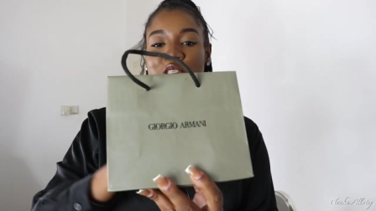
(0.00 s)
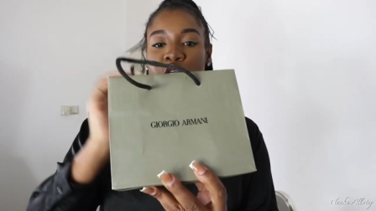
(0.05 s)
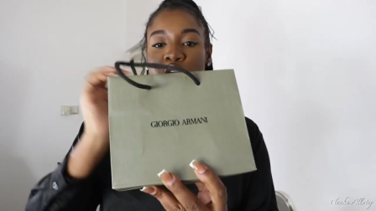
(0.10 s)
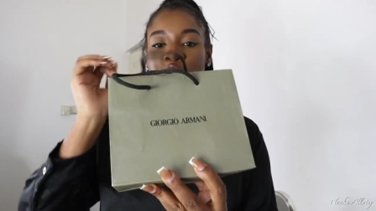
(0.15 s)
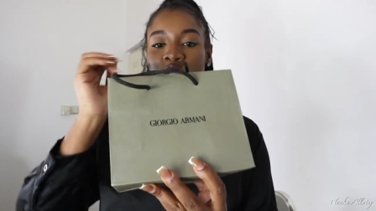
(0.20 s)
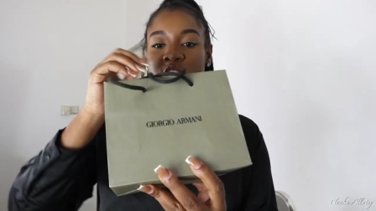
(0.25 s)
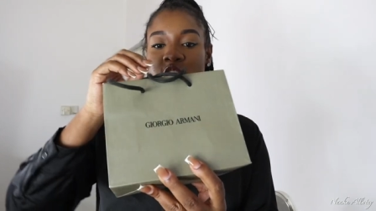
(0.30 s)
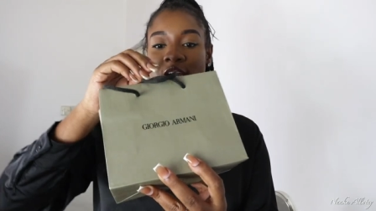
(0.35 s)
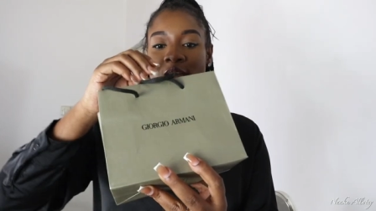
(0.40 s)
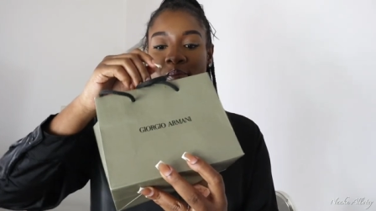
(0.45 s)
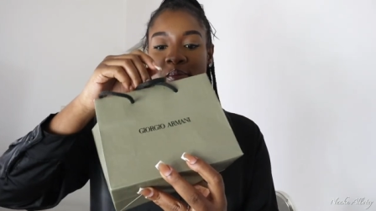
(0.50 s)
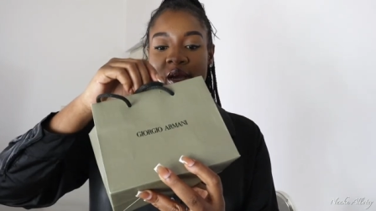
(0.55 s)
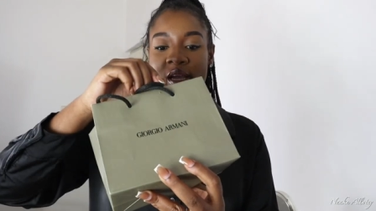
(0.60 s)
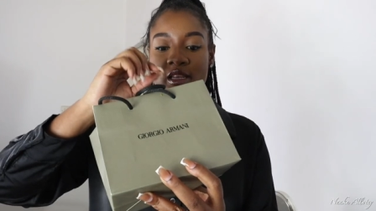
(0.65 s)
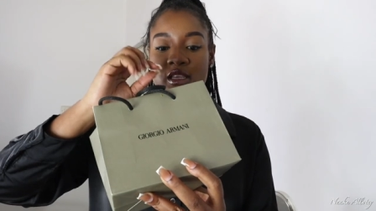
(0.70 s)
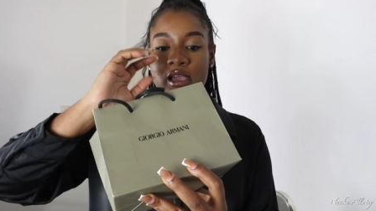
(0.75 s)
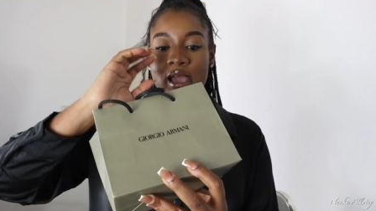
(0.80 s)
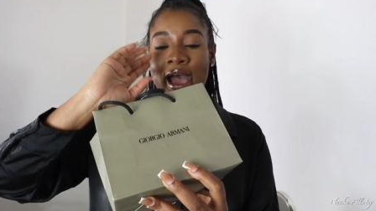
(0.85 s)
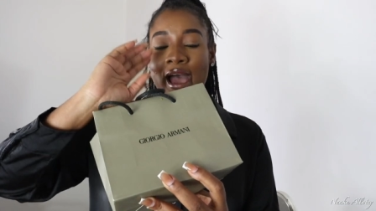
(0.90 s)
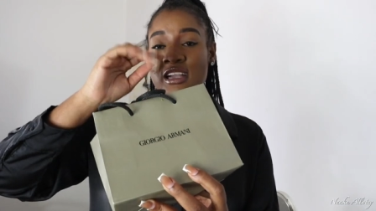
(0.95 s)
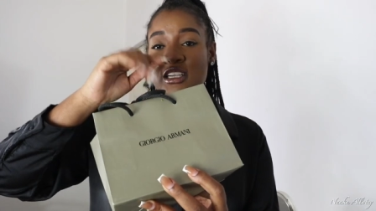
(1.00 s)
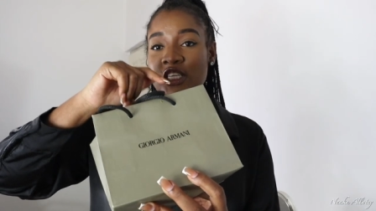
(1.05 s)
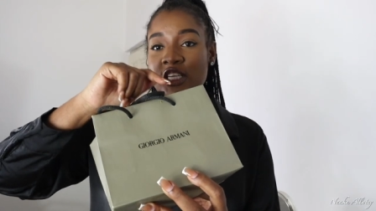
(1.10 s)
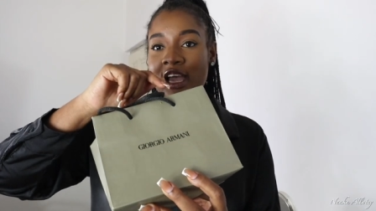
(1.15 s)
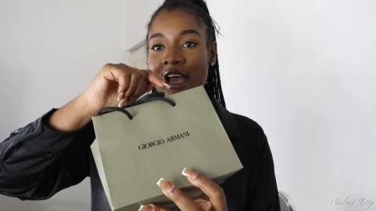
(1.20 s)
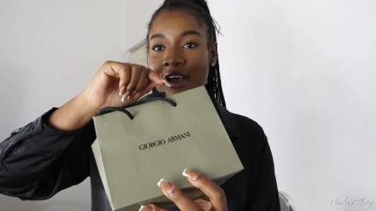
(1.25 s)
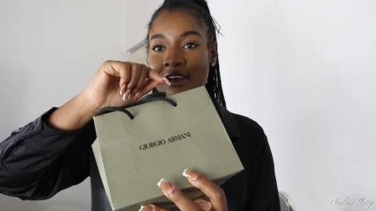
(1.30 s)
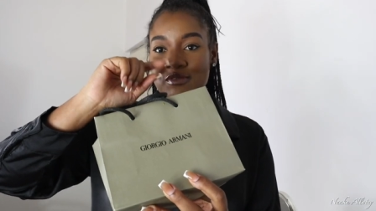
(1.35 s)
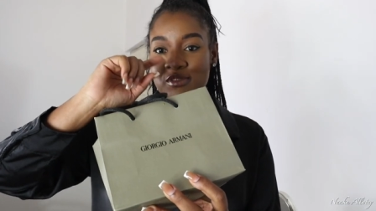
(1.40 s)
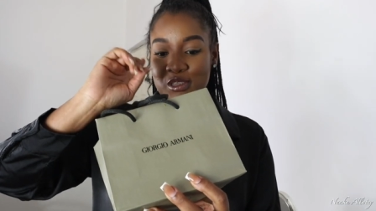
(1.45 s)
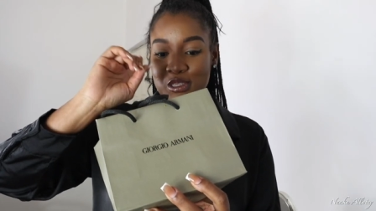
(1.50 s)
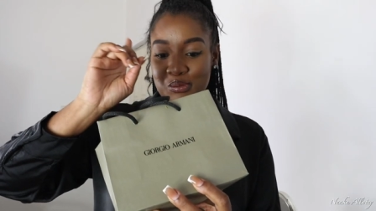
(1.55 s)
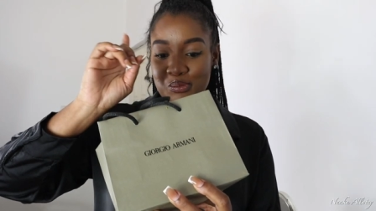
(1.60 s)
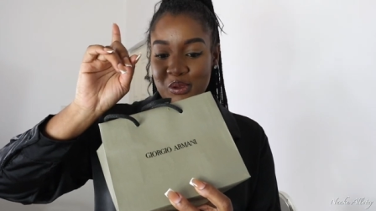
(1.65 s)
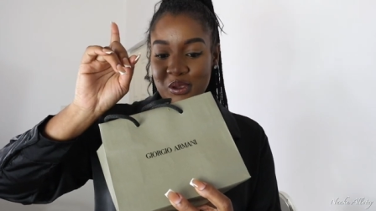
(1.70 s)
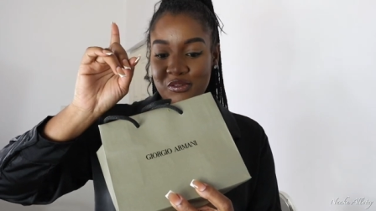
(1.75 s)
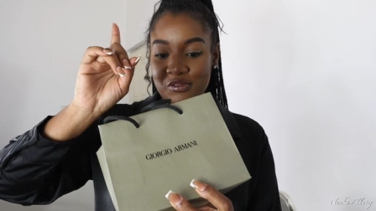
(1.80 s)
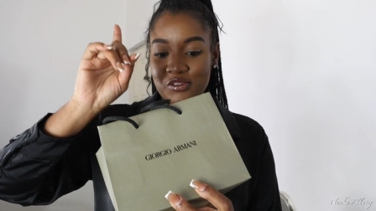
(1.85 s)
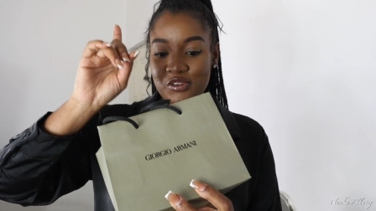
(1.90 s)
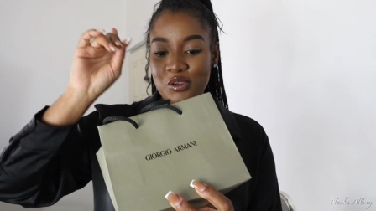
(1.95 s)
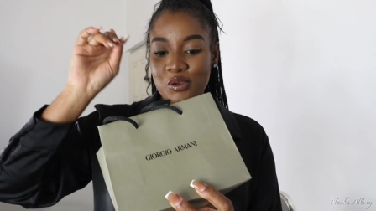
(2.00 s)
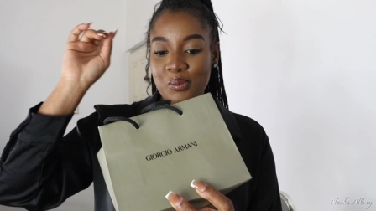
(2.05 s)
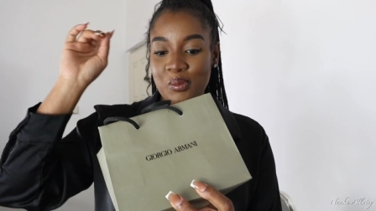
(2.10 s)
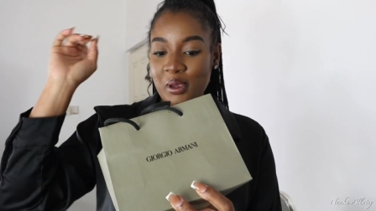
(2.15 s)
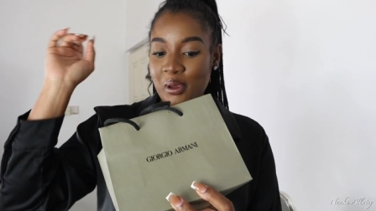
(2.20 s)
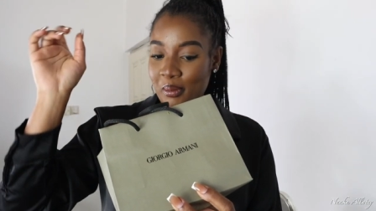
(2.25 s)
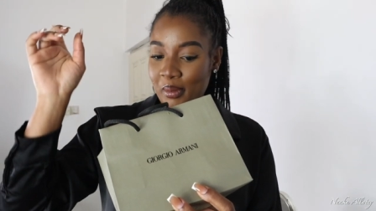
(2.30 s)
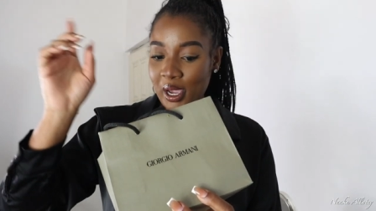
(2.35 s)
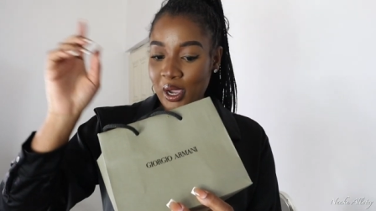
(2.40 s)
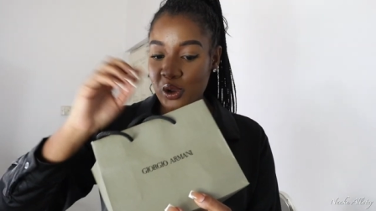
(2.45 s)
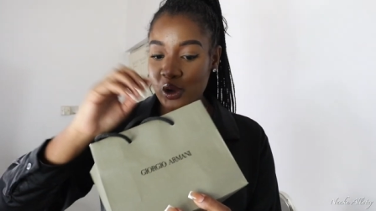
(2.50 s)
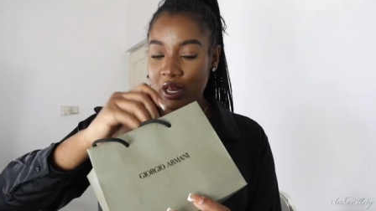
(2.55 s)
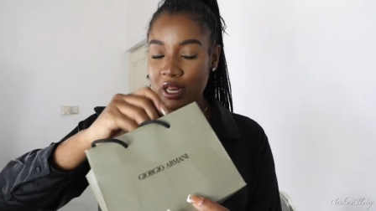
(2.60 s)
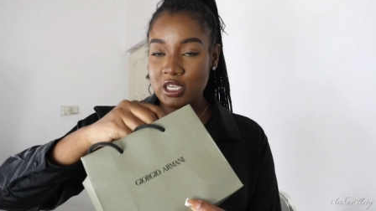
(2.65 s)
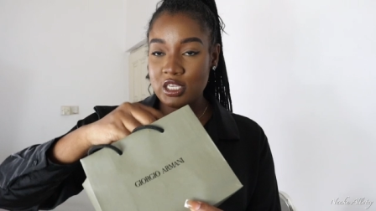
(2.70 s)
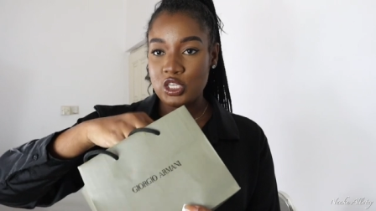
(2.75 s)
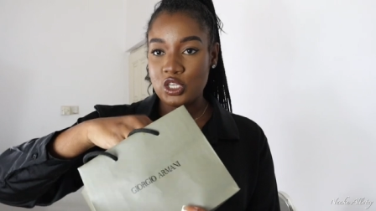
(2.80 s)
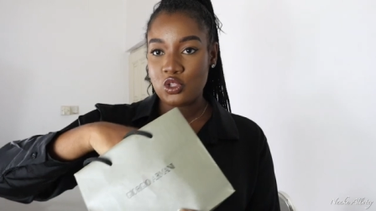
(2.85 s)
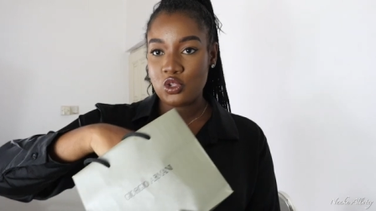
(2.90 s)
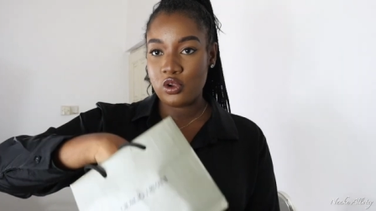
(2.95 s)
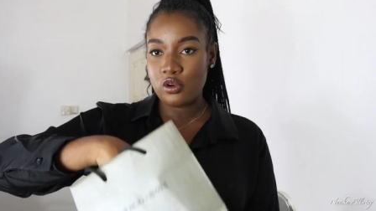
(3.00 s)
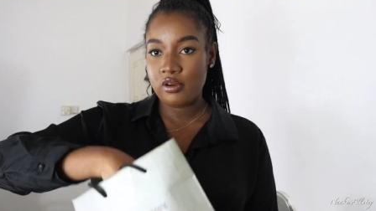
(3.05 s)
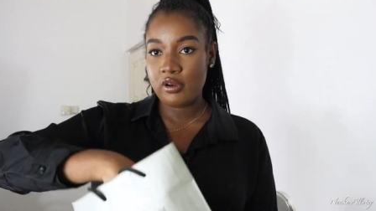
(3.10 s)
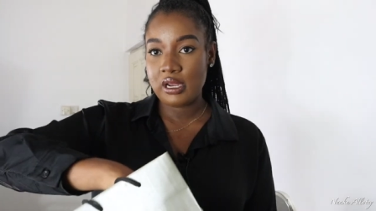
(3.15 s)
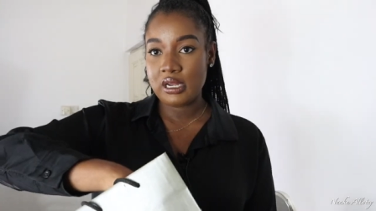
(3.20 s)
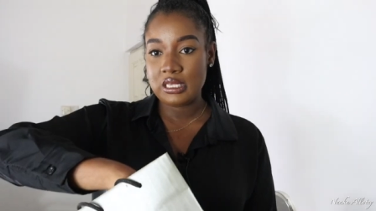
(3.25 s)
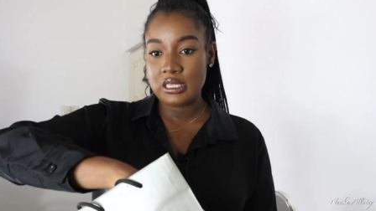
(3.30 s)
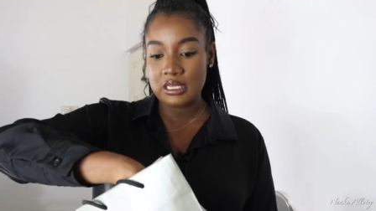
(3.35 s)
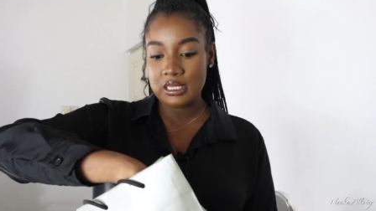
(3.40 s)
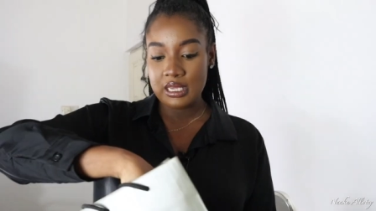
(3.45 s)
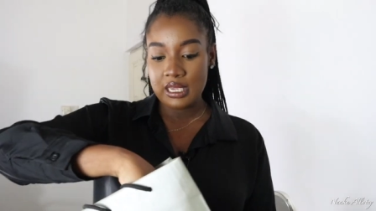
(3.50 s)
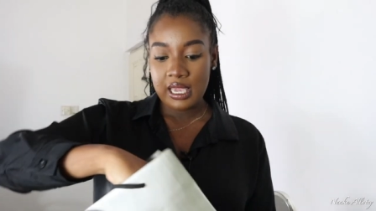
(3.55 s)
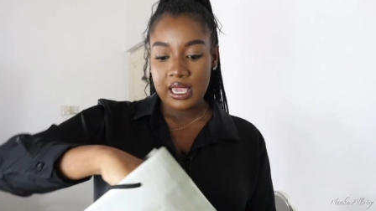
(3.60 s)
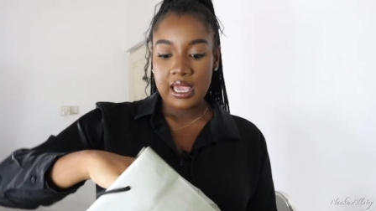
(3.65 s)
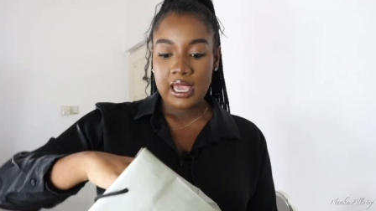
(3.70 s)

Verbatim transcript: Giorgio Armani. I actually have this perfume in my collection already.